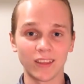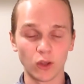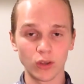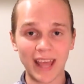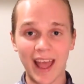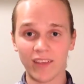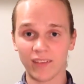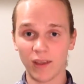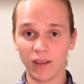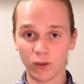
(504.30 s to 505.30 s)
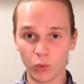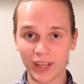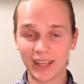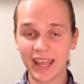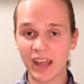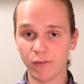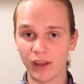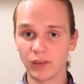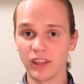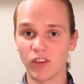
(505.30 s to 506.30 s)
good as quickly and
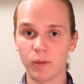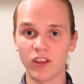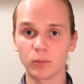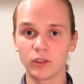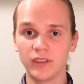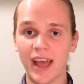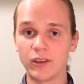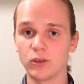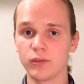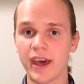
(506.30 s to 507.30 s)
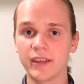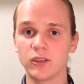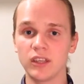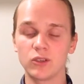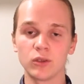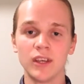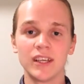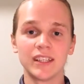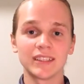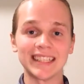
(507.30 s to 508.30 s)
effectively as possible, and to do that you need to
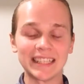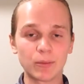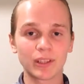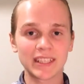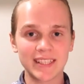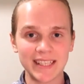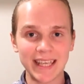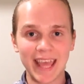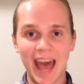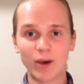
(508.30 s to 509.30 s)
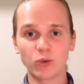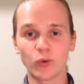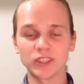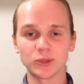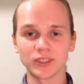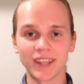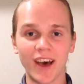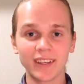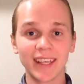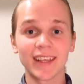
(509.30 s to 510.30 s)
deliberately seek out what you're
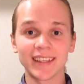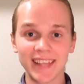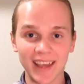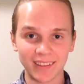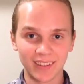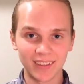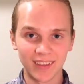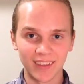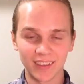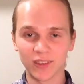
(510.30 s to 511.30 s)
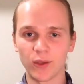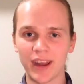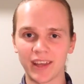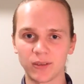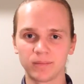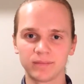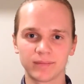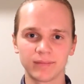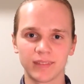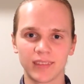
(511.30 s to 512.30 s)
not yet good at.
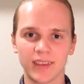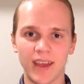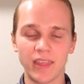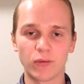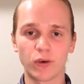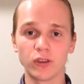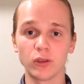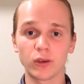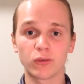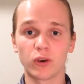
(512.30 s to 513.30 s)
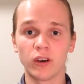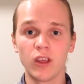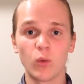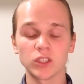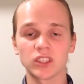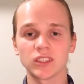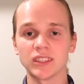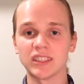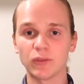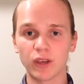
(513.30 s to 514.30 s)
And therefore you look for what's
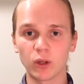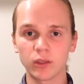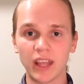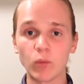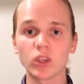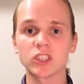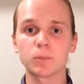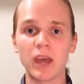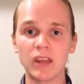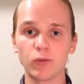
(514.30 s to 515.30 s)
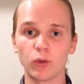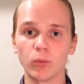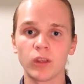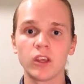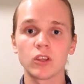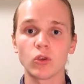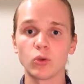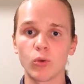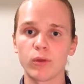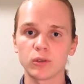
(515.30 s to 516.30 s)
difficult and what's painful. You
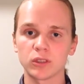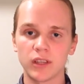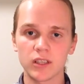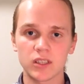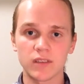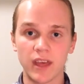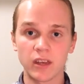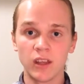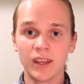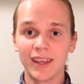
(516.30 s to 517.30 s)
do those things, then